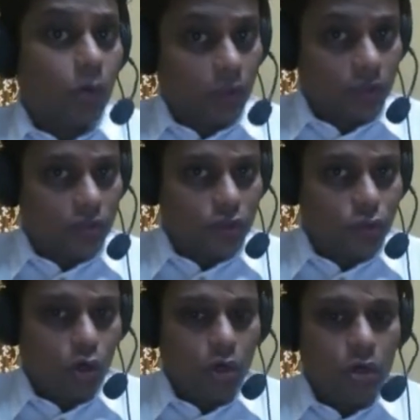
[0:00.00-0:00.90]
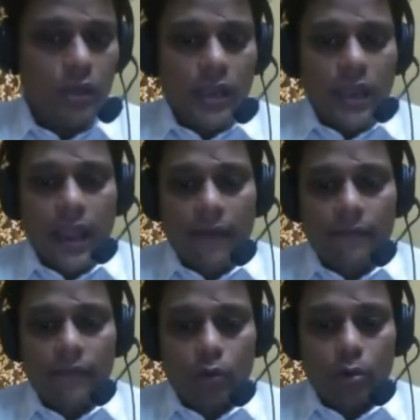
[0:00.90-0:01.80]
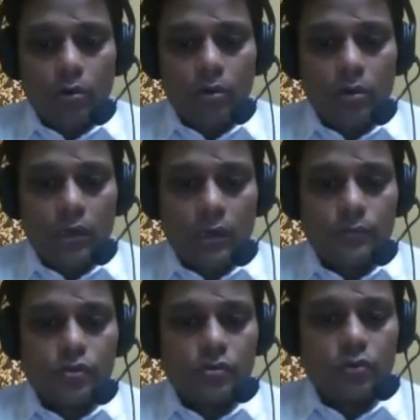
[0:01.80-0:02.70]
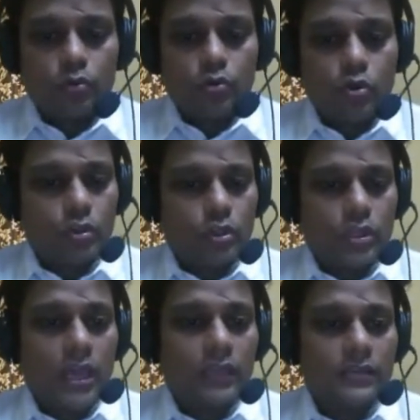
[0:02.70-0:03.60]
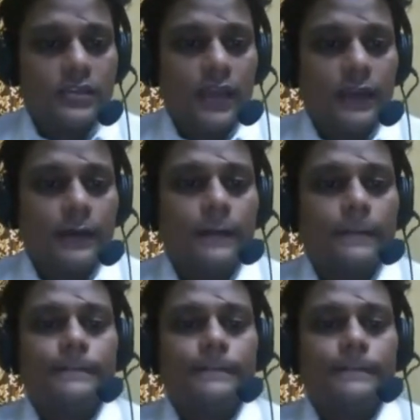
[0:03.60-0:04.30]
towards his rook, and the rook comes to the other side.